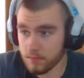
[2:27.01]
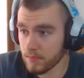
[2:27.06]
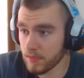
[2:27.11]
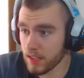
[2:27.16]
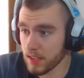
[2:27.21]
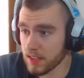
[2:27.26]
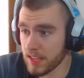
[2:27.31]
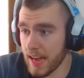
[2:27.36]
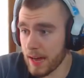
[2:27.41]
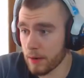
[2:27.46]

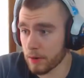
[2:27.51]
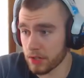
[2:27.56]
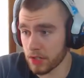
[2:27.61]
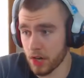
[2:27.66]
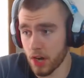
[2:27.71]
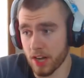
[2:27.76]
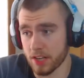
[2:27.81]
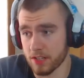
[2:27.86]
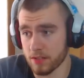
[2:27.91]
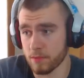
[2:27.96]
that was
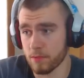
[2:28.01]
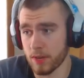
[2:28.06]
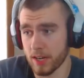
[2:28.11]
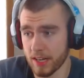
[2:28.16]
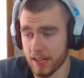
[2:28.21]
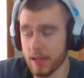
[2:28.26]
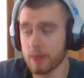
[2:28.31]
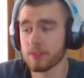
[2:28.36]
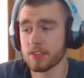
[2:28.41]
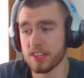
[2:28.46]
an awesome way.
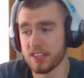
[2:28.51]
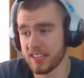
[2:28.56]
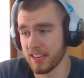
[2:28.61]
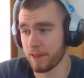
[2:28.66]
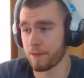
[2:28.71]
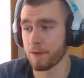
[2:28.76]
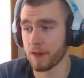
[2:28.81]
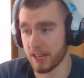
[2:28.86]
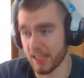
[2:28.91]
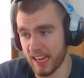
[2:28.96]
That was a
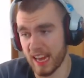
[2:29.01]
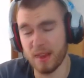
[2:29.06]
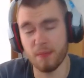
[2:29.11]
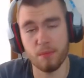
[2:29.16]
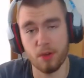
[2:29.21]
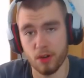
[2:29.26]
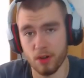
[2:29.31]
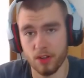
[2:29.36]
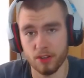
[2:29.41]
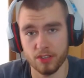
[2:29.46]
different game
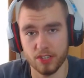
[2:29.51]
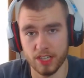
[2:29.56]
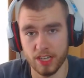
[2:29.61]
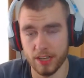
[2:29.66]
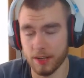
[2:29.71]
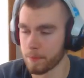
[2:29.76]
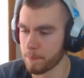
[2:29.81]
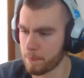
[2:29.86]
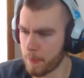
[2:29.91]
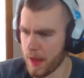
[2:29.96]
mode
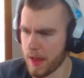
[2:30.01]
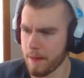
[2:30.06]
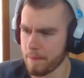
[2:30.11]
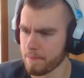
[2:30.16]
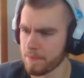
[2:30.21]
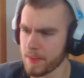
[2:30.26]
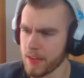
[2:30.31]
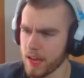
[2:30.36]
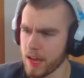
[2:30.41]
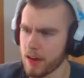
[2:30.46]
altogether.
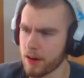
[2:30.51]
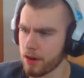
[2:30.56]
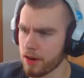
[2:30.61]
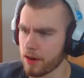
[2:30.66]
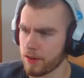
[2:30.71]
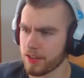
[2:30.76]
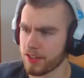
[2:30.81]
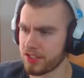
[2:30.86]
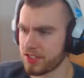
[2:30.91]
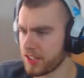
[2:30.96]
But
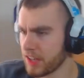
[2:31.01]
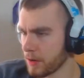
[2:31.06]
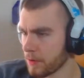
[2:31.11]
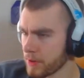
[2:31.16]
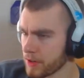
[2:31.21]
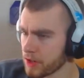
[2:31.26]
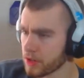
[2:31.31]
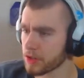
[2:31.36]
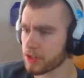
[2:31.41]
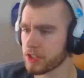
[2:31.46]
the
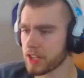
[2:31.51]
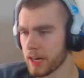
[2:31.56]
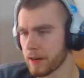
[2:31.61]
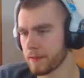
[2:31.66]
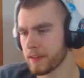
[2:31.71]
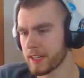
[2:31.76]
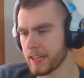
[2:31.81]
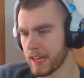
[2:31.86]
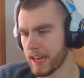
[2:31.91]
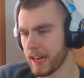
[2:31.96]
original State
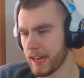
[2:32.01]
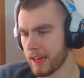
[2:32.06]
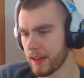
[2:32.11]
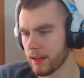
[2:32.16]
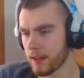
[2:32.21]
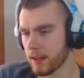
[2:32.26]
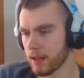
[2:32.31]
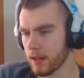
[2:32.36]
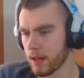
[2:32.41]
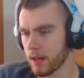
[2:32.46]
of
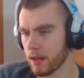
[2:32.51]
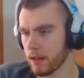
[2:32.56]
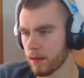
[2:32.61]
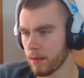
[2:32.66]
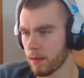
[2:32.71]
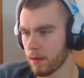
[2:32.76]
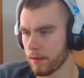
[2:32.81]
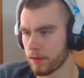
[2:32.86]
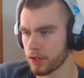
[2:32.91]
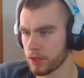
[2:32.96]
Decay
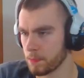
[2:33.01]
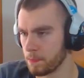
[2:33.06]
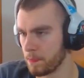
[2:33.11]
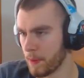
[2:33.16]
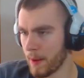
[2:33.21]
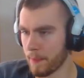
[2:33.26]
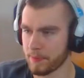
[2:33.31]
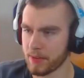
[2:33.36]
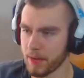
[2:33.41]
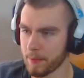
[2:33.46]
just
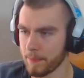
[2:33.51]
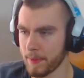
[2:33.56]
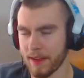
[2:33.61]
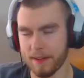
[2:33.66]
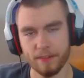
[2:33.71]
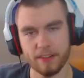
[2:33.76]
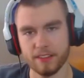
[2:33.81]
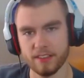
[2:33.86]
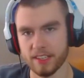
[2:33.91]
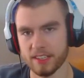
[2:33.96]
bumped up
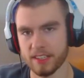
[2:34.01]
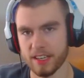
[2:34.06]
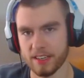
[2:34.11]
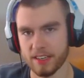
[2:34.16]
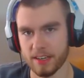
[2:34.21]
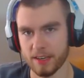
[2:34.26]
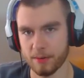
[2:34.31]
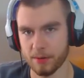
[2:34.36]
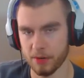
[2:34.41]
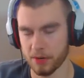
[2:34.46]
everything they
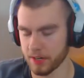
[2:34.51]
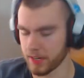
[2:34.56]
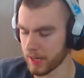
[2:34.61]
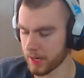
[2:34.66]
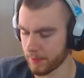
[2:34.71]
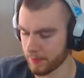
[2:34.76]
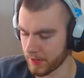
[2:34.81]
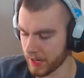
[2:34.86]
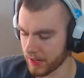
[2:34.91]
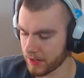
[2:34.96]
did during the
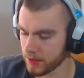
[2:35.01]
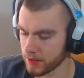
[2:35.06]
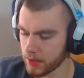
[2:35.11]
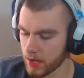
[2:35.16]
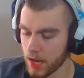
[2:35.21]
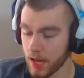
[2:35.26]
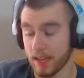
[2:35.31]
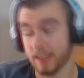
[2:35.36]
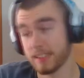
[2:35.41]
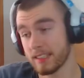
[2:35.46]
updates.
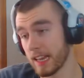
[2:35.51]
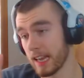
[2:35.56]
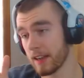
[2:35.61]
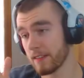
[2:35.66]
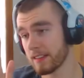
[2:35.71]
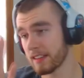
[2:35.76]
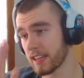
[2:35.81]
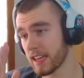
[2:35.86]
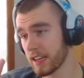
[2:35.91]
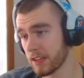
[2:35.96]
State
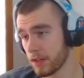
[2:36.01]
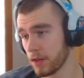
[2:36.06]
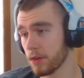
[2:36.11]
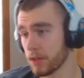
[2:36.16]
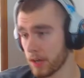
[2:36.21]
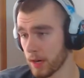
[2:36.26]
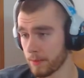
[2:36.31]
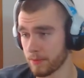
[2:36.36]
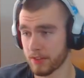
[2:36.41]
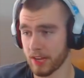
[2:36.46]
of Decay 2
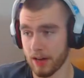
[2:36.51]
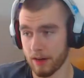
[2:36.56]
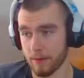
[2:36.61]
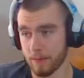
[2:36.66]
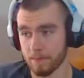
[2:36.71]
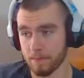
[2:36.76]
comes out.